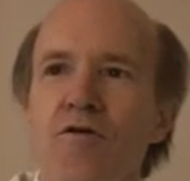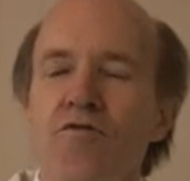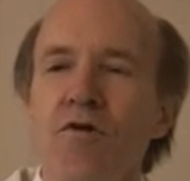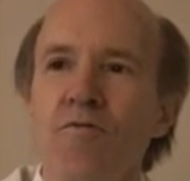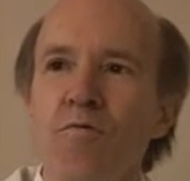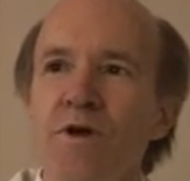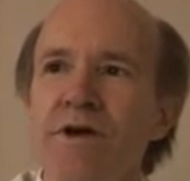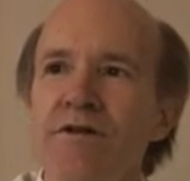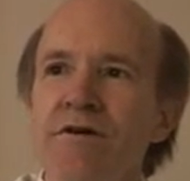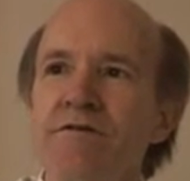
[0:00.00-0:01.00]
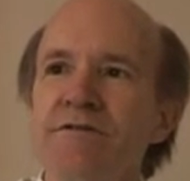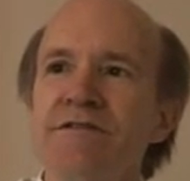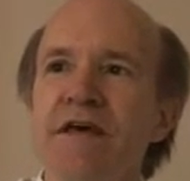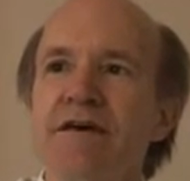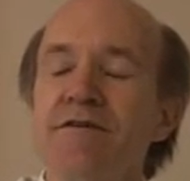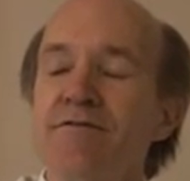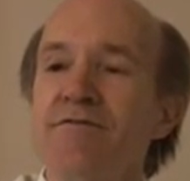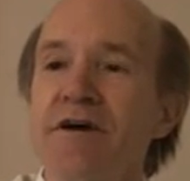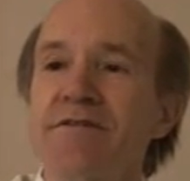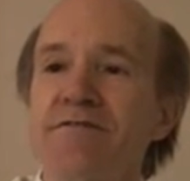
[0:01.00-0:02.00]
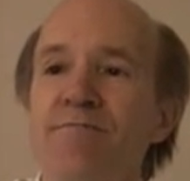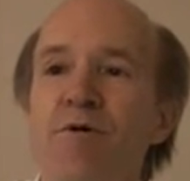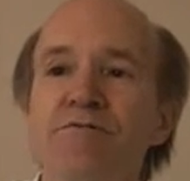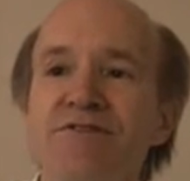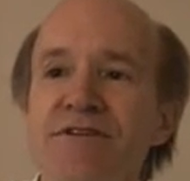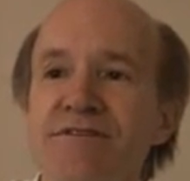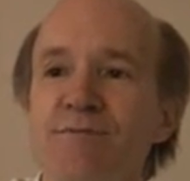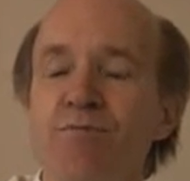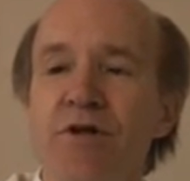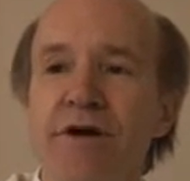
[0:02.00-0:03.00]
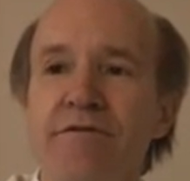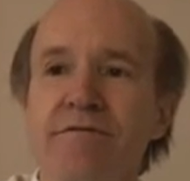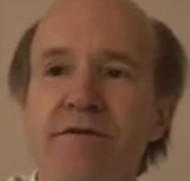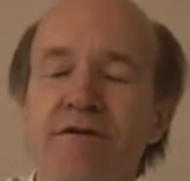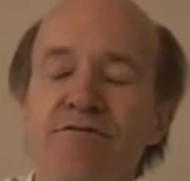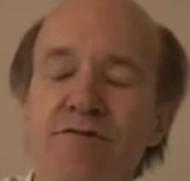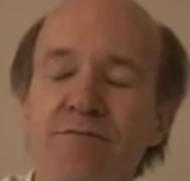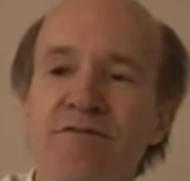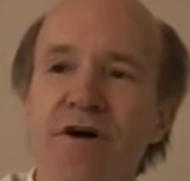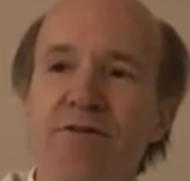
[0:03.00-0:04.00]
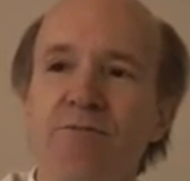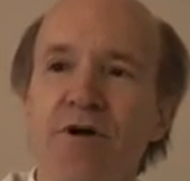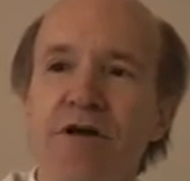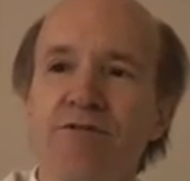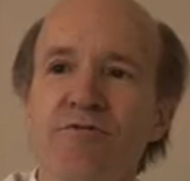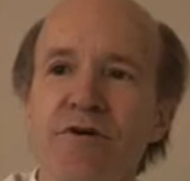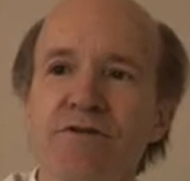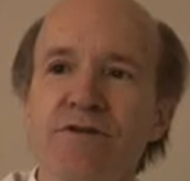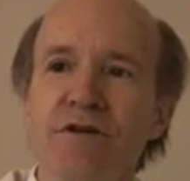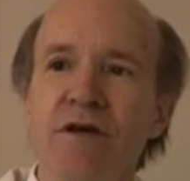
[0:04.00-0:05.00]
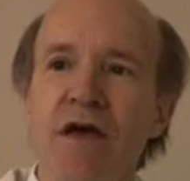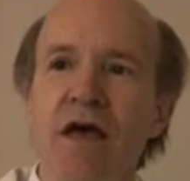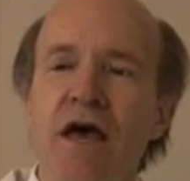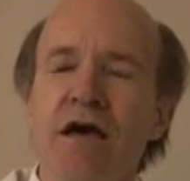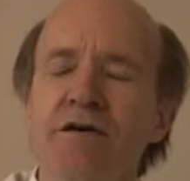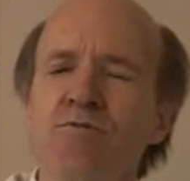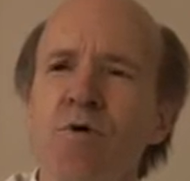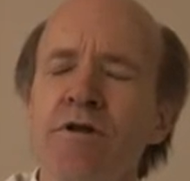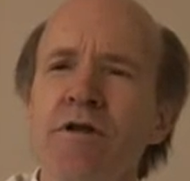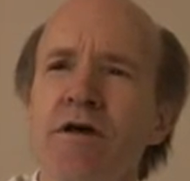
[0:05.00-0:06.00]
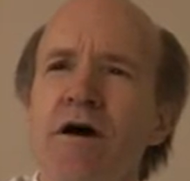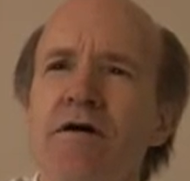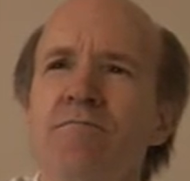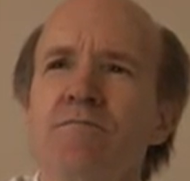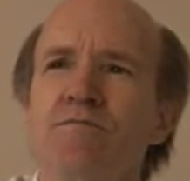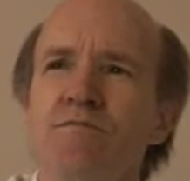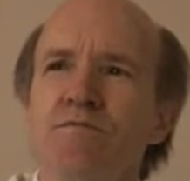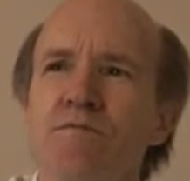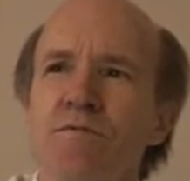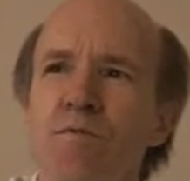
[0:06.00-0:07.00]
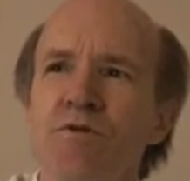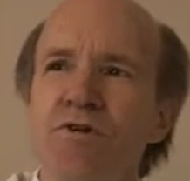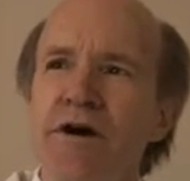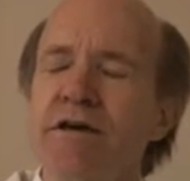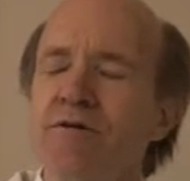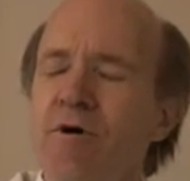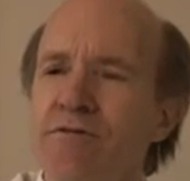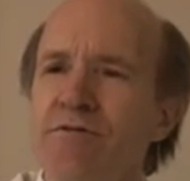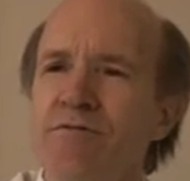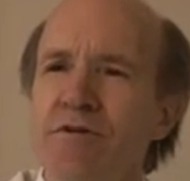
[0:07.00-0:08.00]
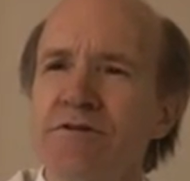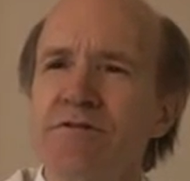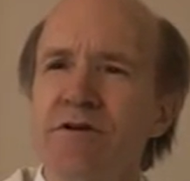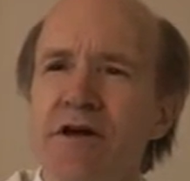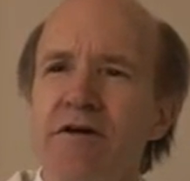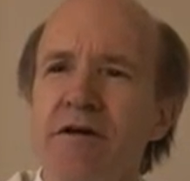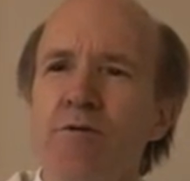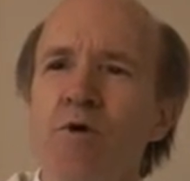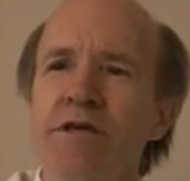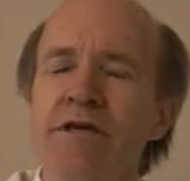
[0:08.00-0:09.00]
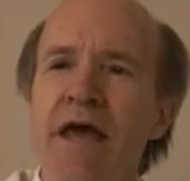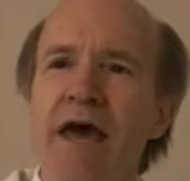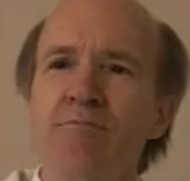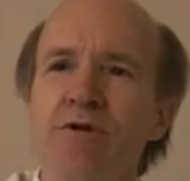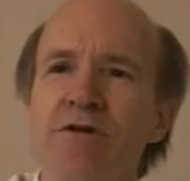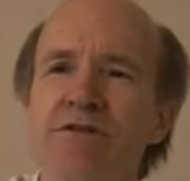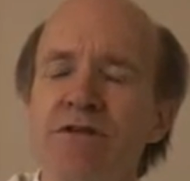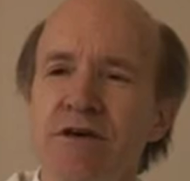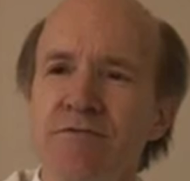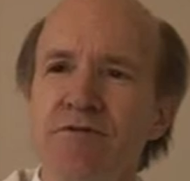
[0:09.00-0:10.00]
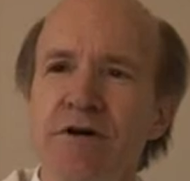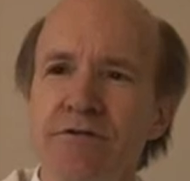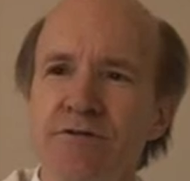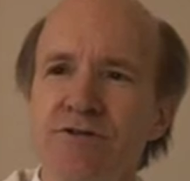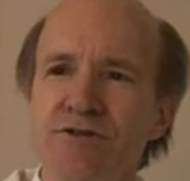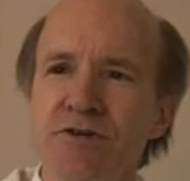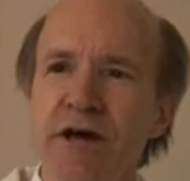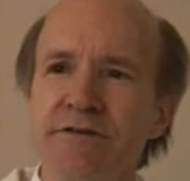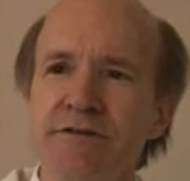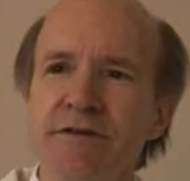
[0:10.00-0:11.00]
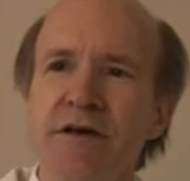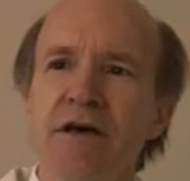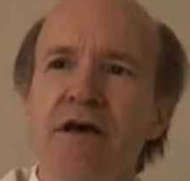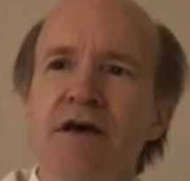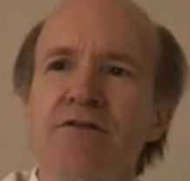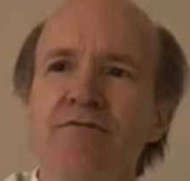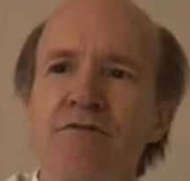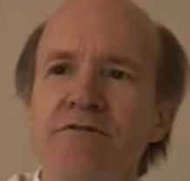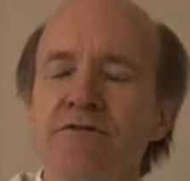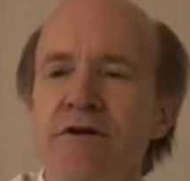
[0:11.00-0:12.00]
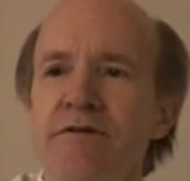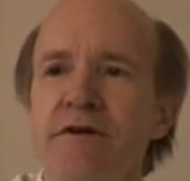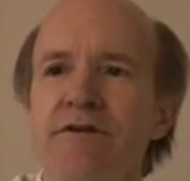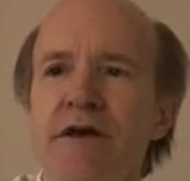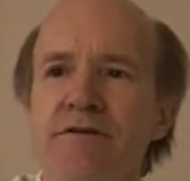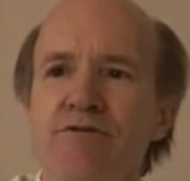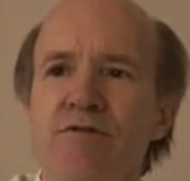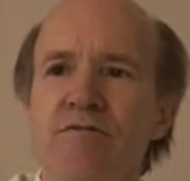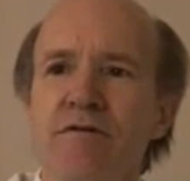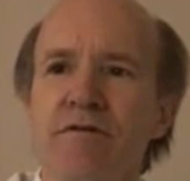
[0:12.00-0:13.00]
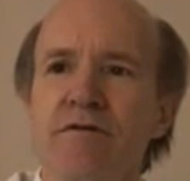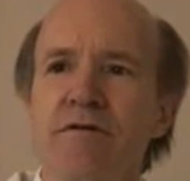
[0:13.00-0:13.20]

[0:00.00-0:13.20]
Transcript: So we can understand the effect of postseason play in terms of how the brain is functioning. Because we're talking about the frontal area. What can happen is if you're under stress, the frontal area takes over.